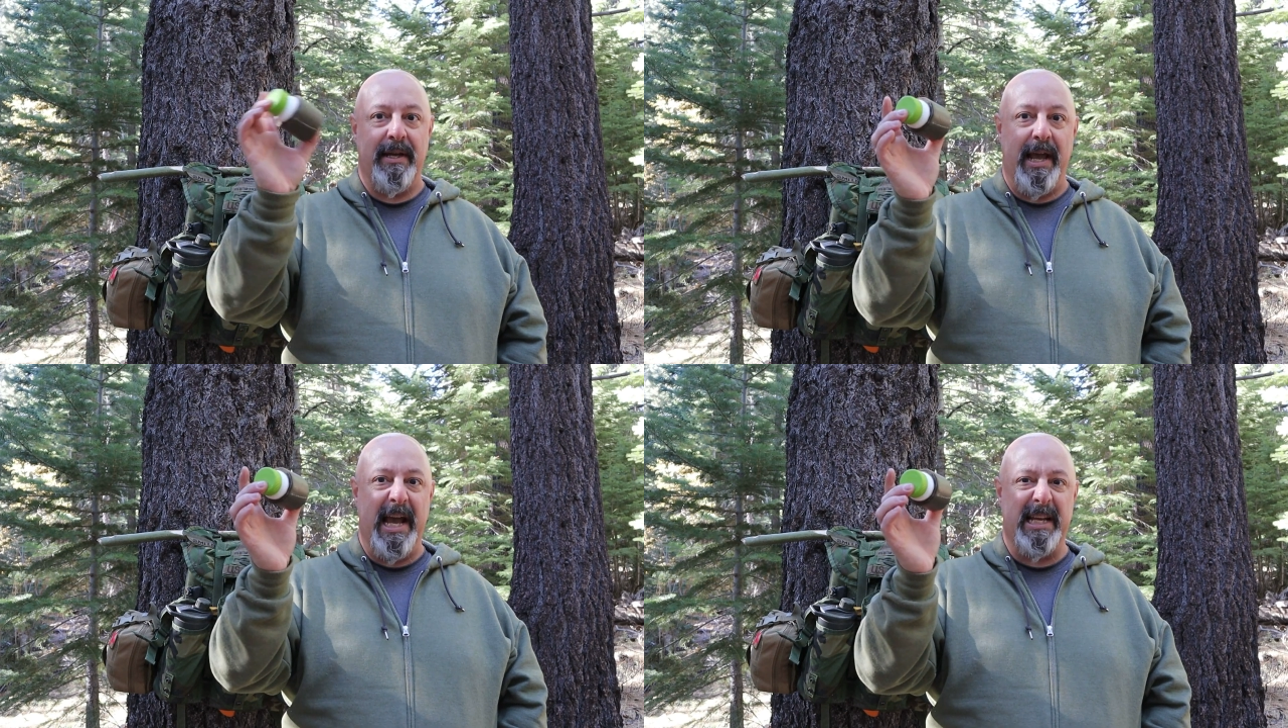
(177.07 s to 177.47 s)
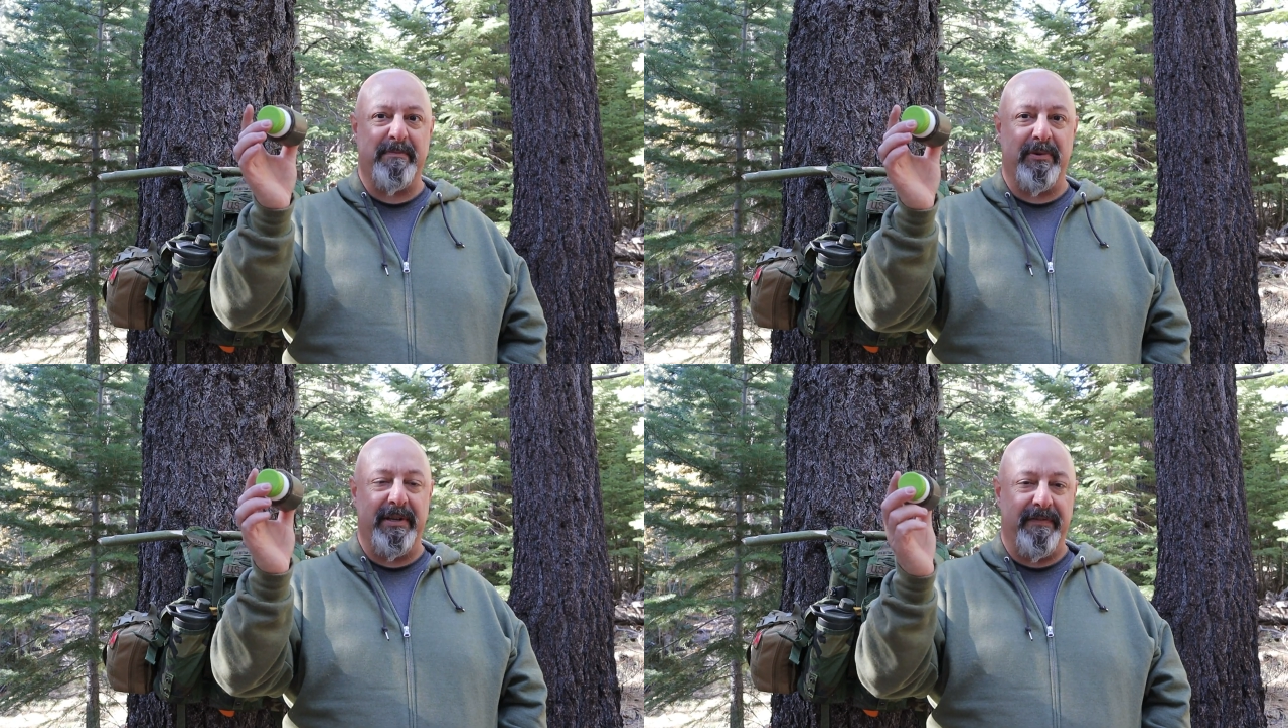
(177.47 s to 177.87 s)

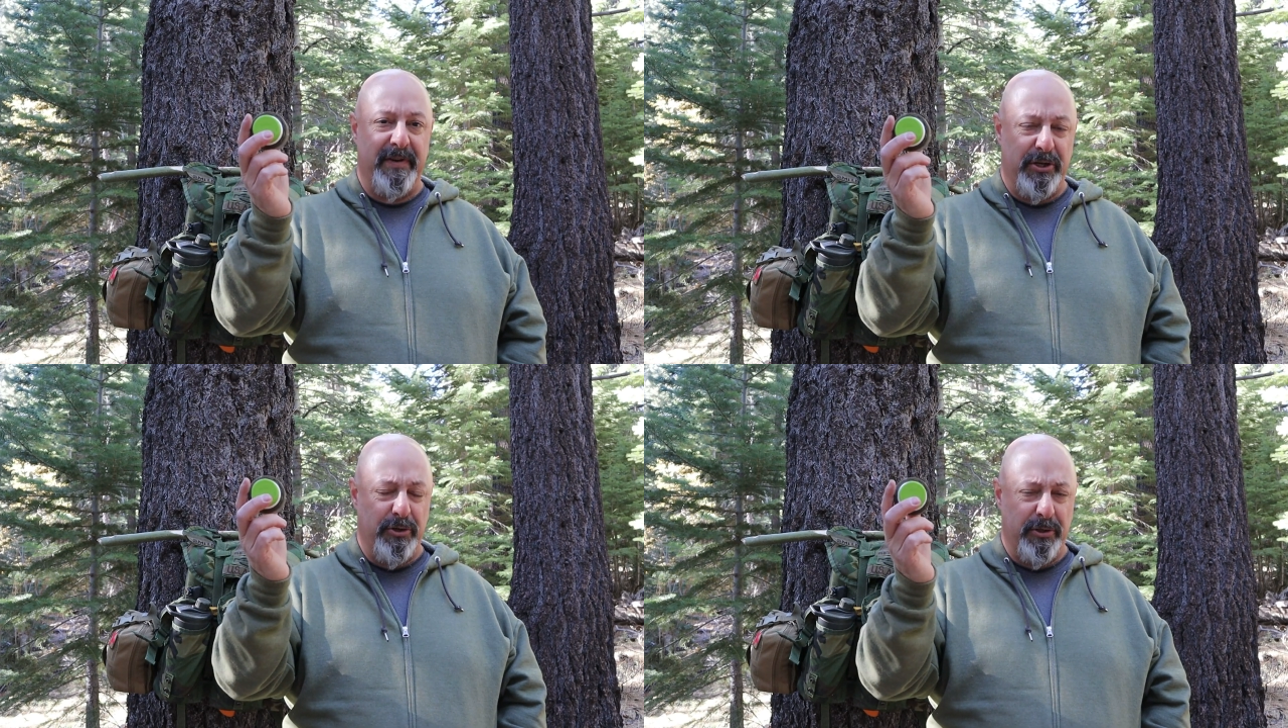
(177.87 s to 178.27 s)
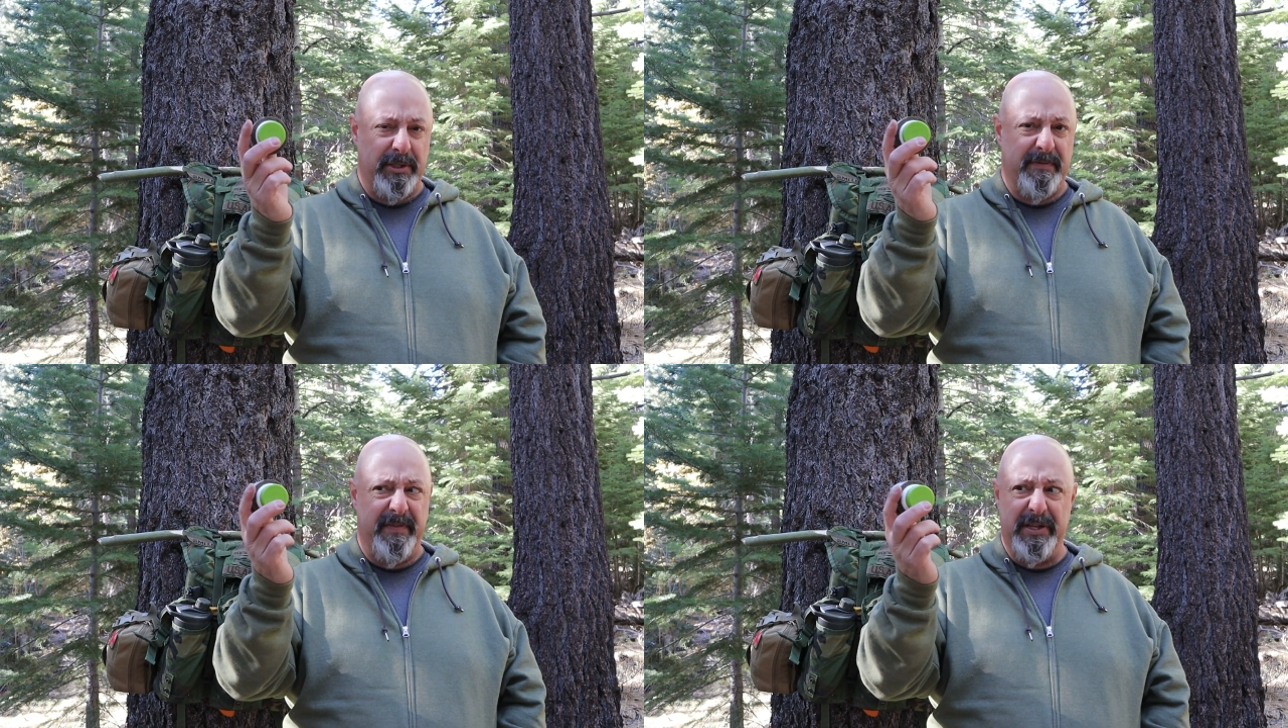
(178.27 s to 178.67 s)
Aspirin, fish
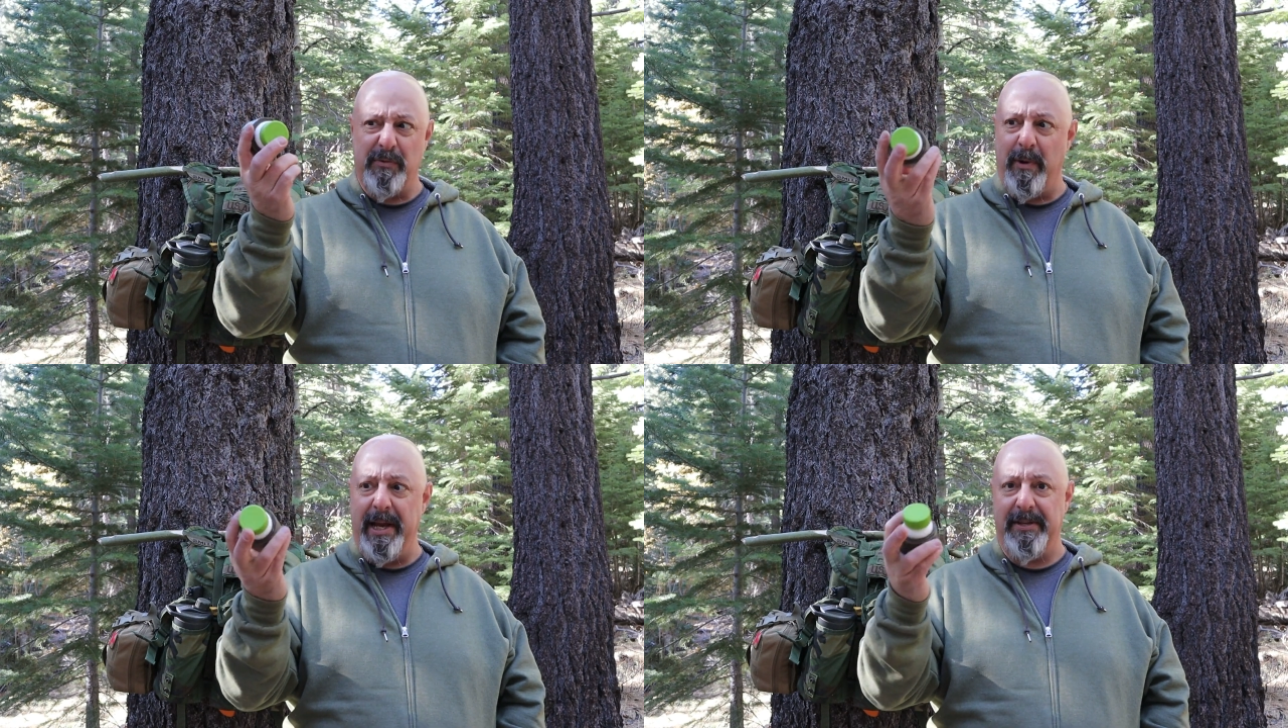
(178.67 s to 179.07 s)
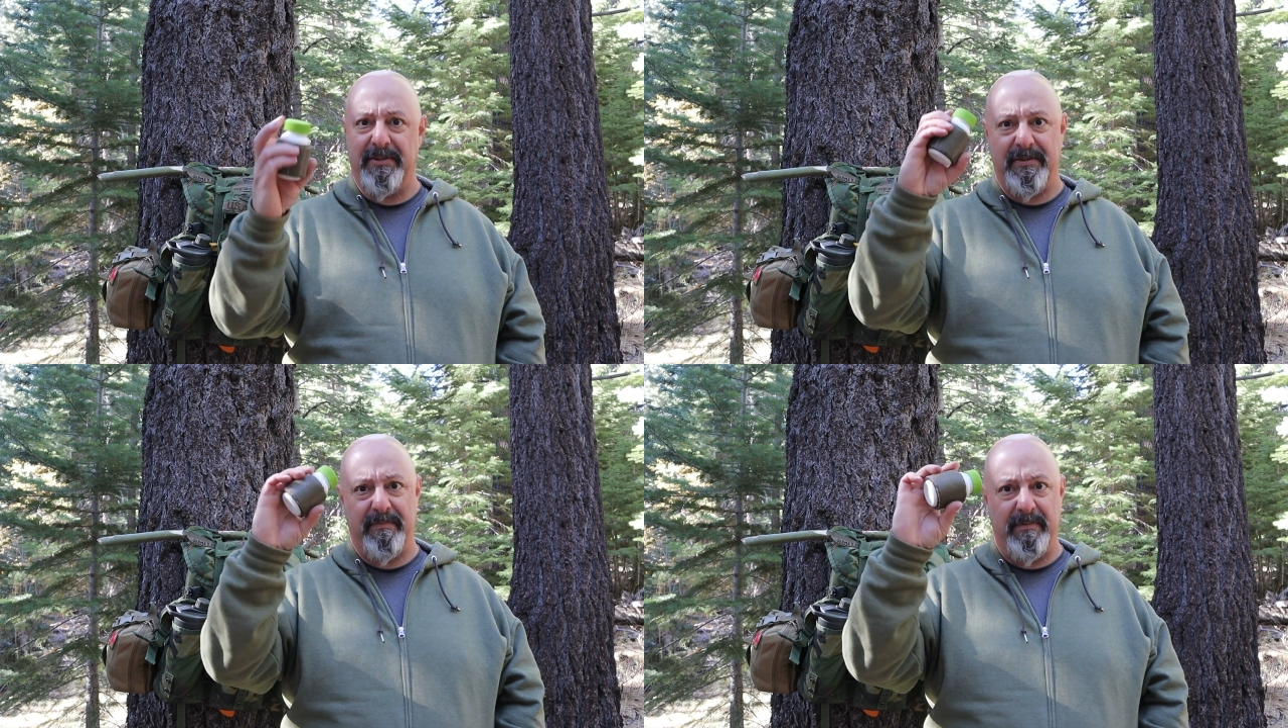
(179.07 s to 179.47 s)
hooks, fish
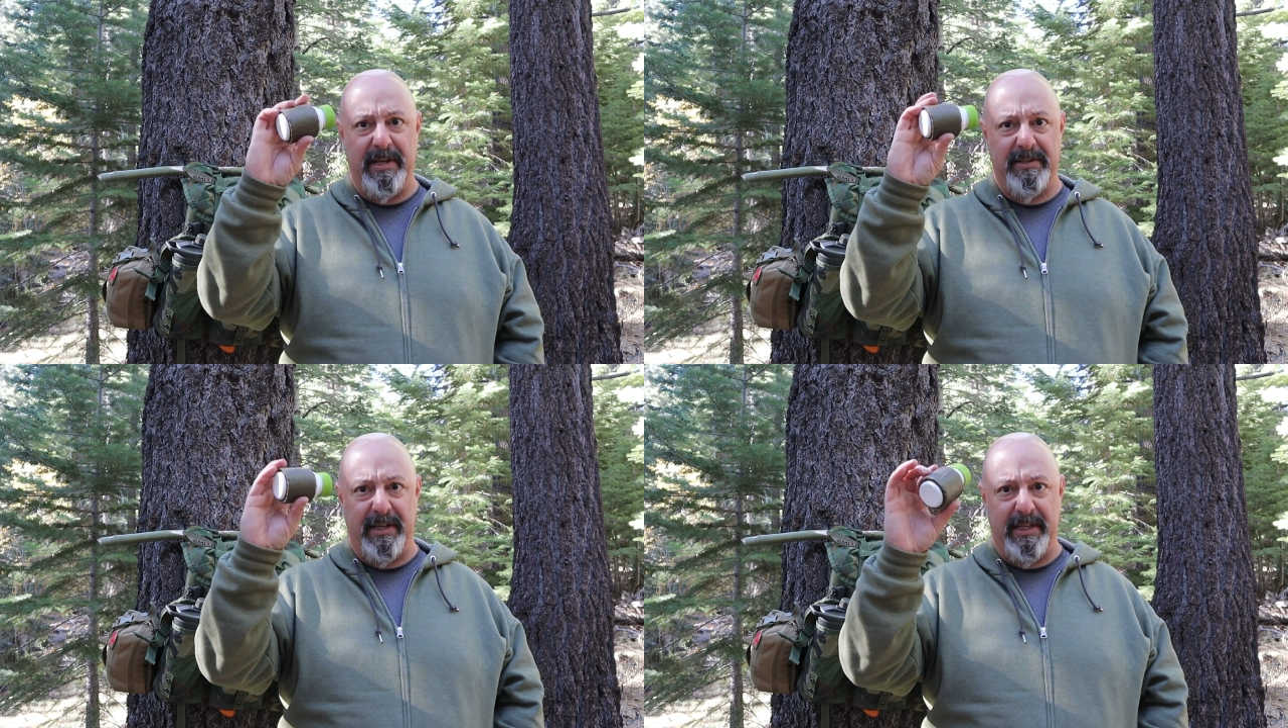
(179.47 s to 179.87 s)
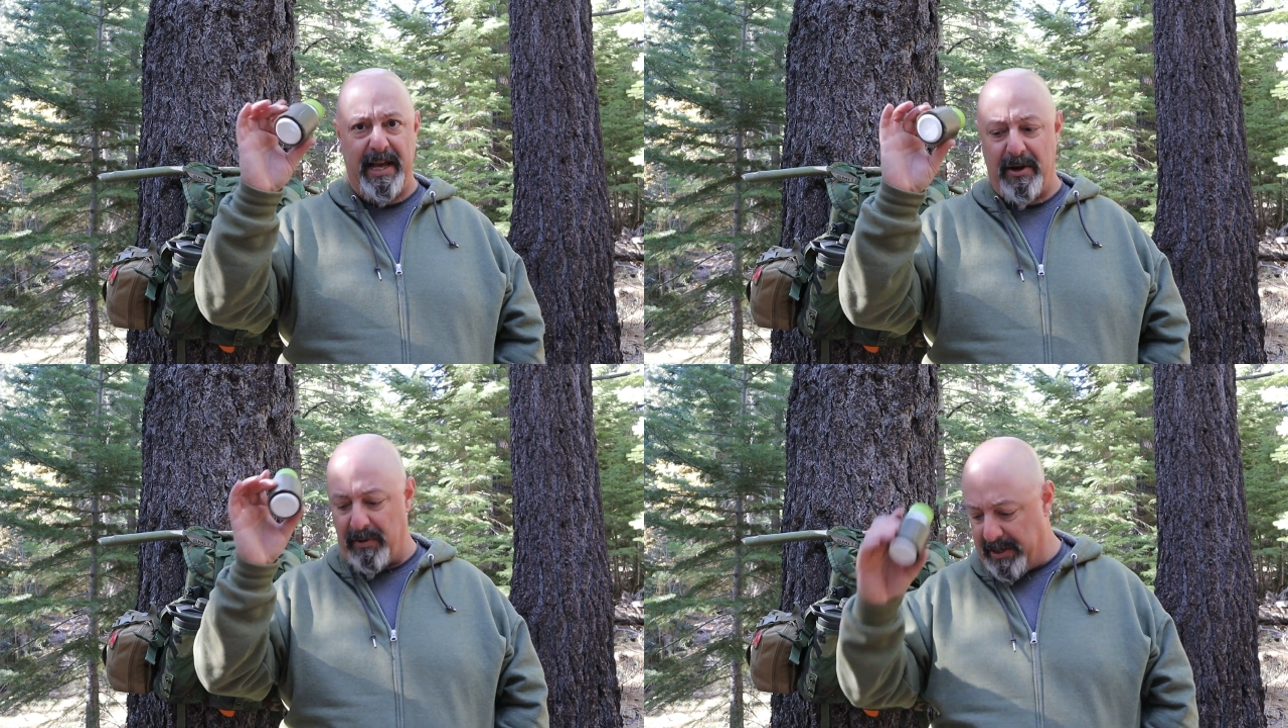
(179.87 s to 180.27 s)
weights, things like
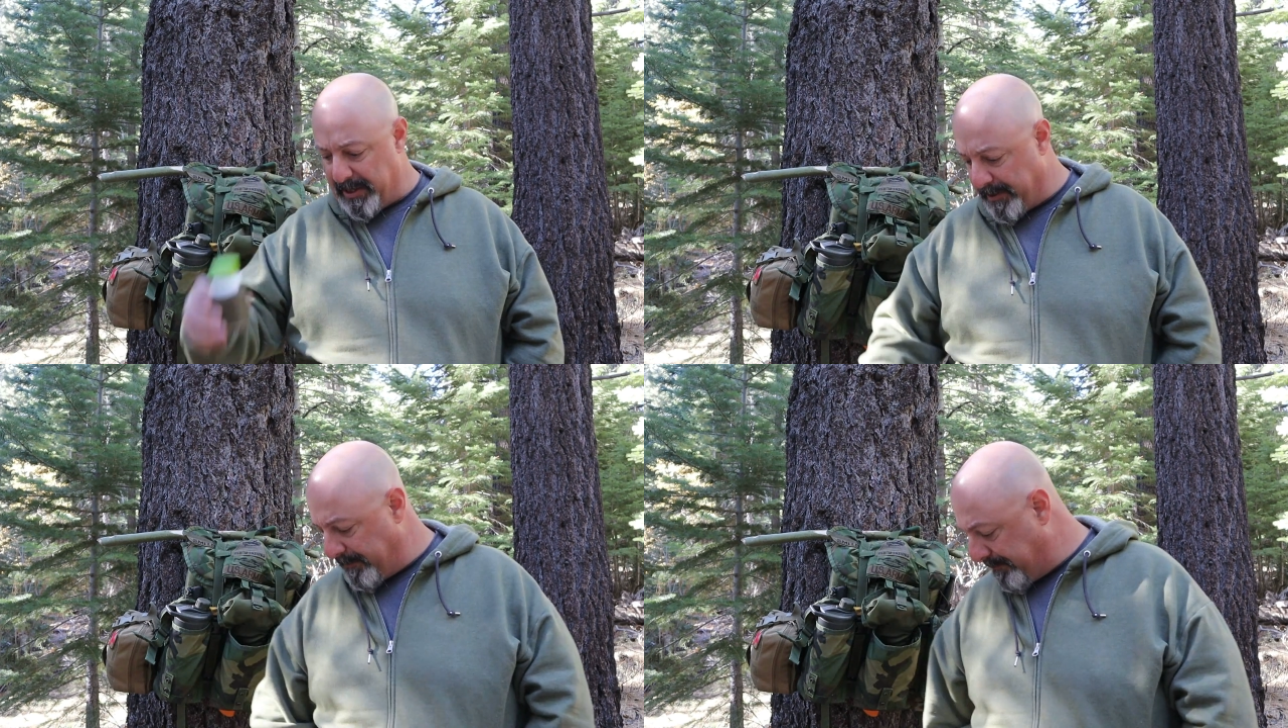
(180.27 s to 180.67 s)
that are in here.